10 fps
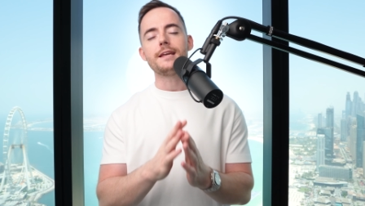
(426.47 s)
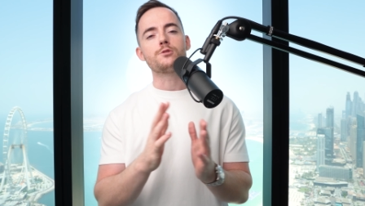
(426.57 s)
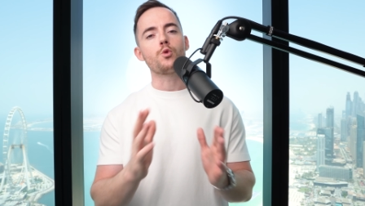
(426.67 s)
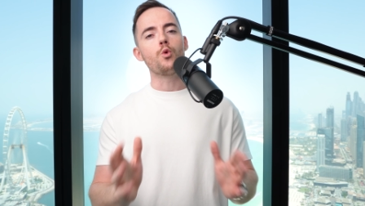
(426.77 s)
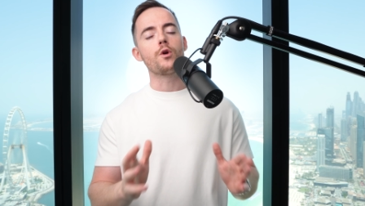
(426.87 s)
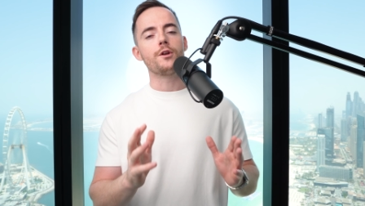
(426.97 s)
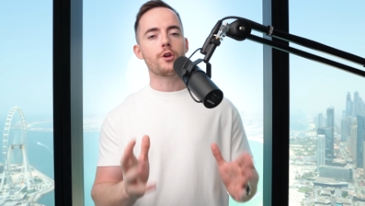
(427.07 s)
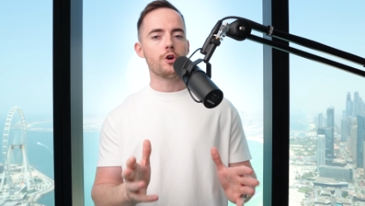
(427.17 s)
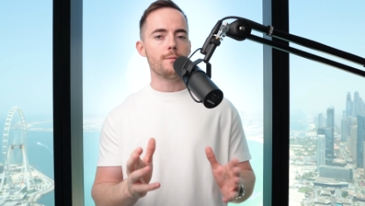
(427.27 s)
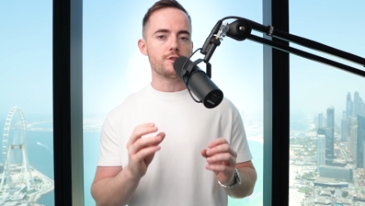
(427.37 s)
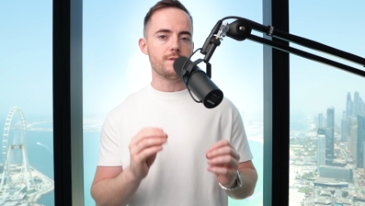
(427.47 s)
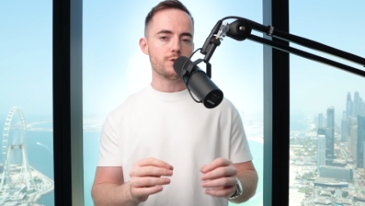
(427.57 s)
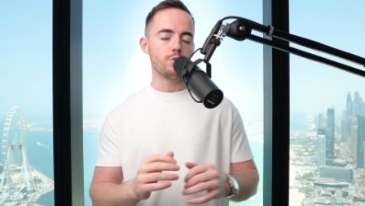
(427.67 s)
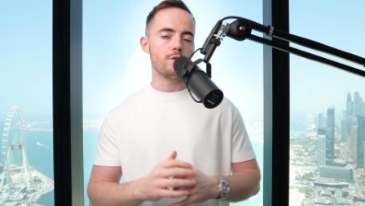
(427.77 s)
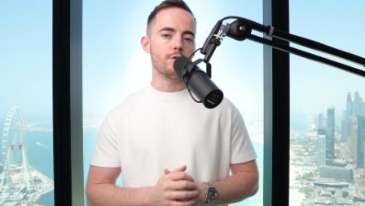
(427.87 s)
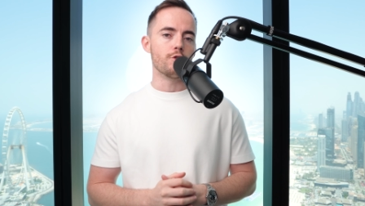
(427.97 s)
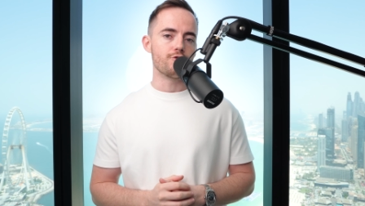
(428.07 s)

it's all going to come as a result of not